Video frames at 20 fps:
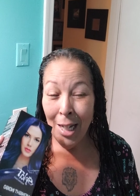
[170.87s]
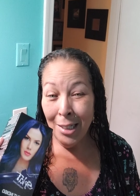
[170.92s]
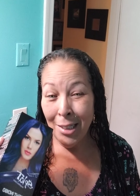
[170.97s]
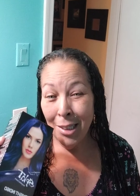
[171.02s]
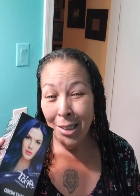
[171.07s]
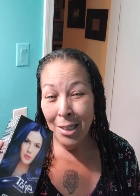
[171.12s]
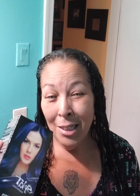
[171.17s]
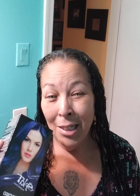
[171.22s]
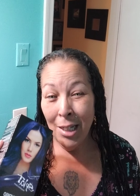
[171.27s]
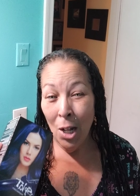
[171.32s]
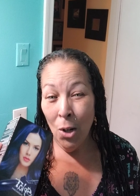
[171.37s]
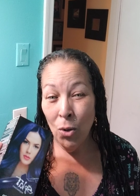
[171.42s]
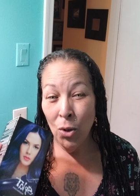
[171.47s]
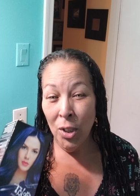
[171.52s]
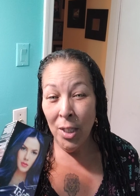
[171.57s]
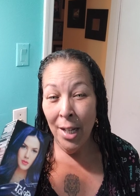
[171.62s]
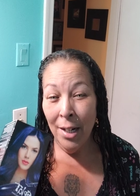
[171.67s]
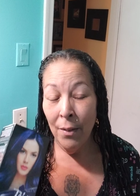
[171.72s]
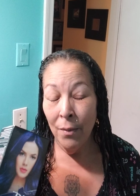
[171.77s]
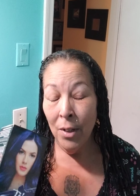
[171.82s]
the
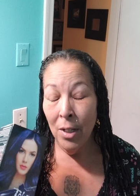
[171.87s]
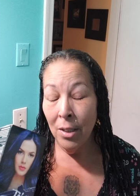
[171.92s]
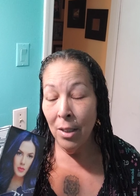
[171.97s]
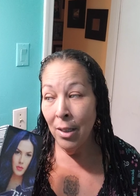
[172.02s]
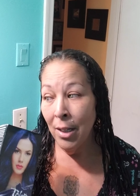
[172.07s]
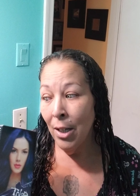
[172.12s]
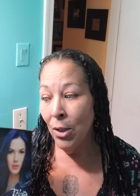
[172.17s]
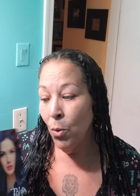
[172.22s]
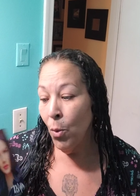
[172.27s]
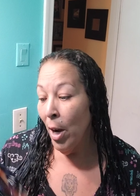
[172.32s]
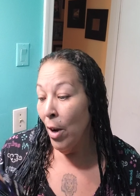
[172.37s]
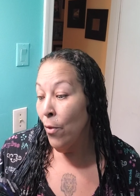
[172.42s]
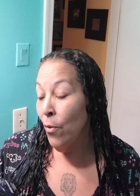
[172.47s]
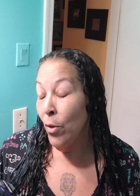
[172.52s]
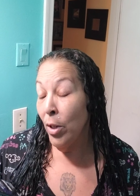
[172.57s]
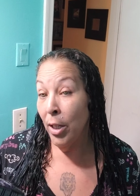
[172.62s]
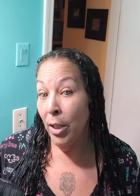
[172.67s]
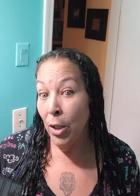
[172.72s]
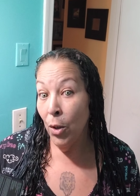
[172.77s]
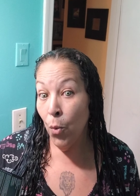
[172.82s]
downside of this, and that's why I
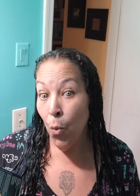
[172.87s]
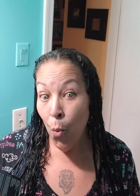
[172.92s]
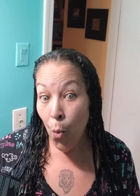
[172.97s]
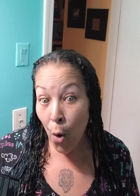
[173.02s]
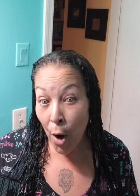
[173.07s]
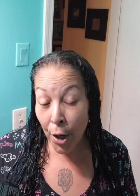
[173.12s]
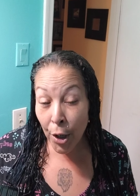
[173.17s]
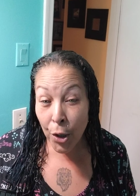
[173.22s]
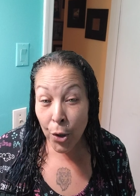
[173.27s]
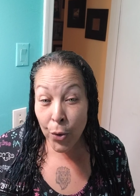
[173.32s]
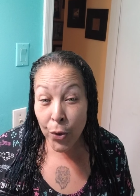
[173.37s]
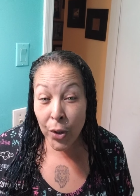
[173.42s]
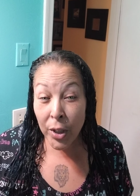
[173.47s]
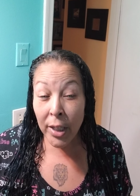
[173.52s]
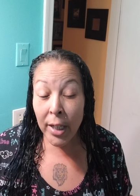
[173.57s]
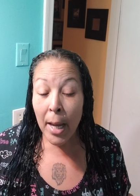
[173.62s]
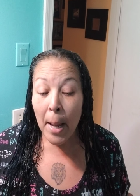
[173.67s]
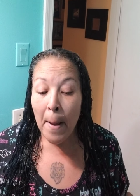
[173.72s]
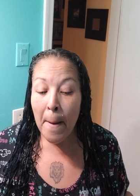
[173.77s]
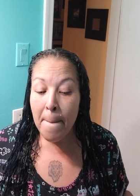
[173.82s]
really didn't want to use it
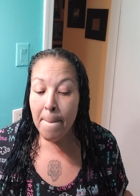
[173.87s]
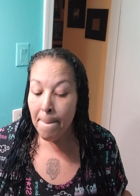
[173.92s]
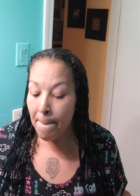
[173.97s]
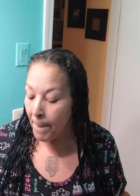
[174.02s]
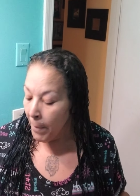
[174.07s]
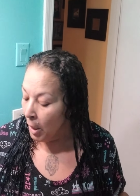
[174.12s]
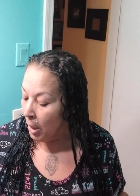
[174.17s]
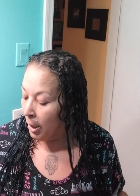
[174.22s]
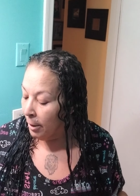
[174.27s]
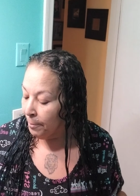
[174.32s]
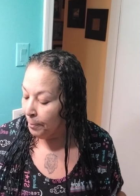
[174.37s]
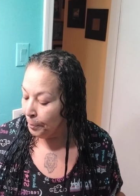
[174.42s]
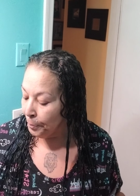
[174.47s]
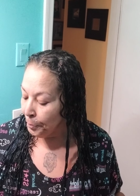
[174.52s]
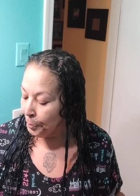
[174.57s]
again. But